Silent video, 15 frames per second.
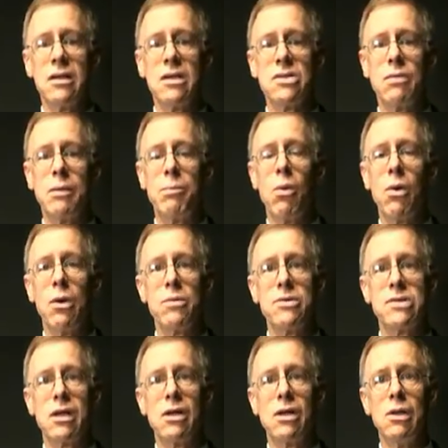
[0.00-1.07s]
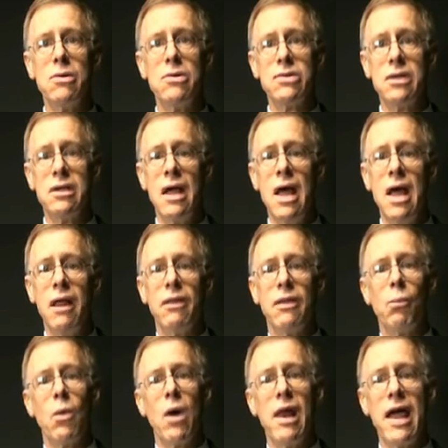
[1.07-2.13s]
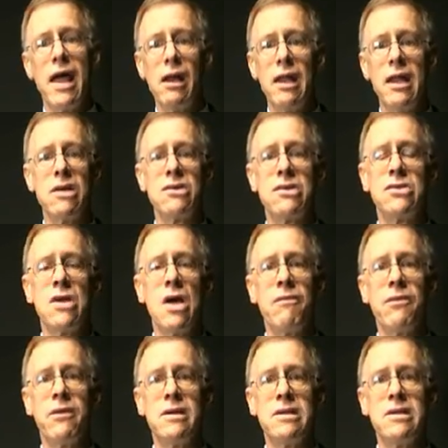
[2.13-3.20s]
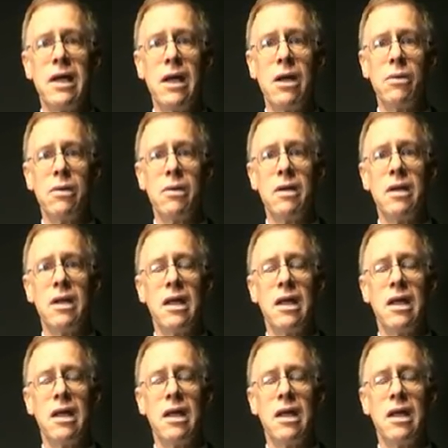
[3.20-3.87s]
in this report was the conclusion that while analytics is often touted